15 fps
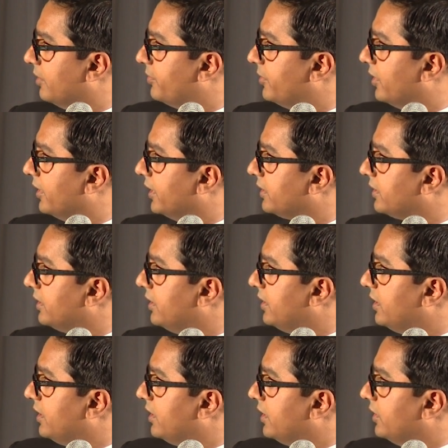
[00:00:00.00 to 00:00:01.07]
product.
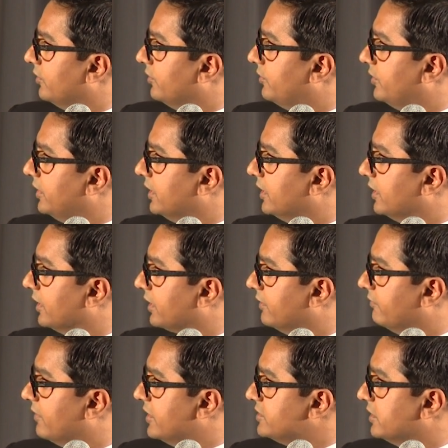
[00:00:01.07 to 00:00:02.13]
You see a
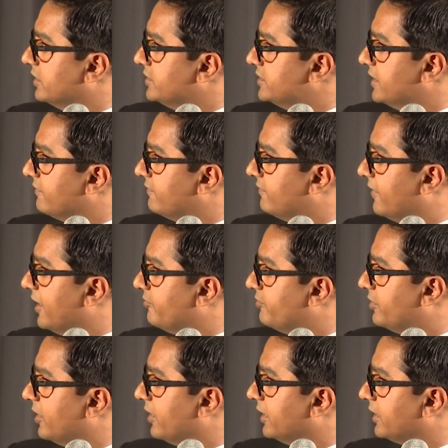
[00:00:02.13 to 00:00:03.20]
conventional GF-5
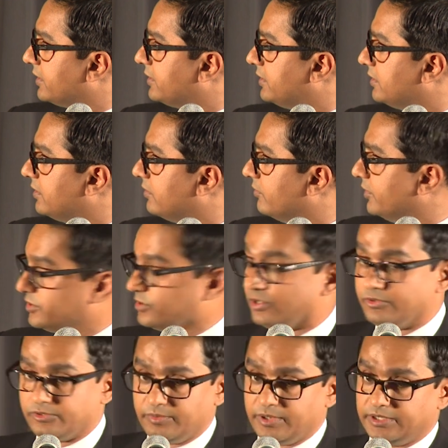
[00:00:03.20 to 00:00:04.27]
product, which
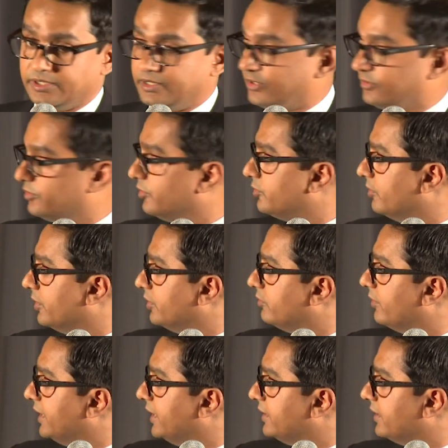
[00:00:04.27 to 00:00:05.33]
also met the Dexos 1
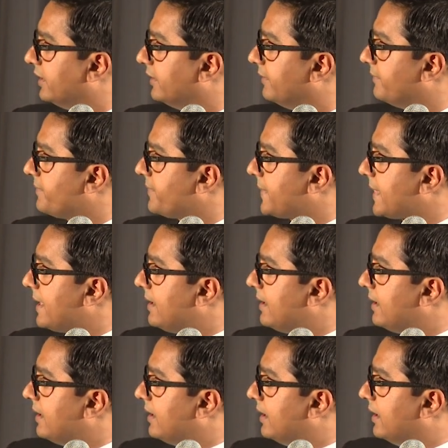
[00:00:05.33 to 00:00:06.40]
2010.
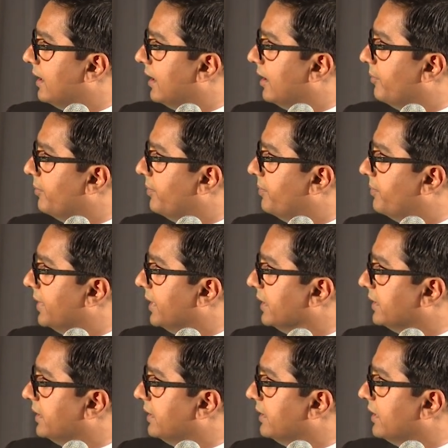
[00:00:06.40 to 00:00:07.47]
But
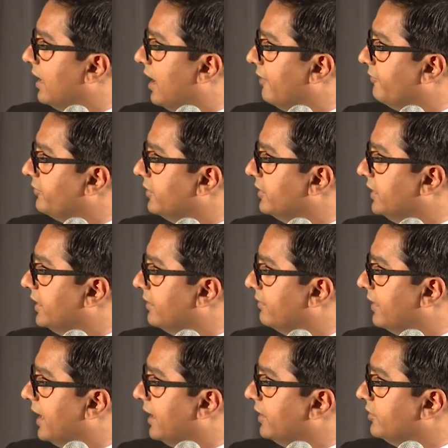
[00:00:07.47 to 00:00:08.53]
after they ran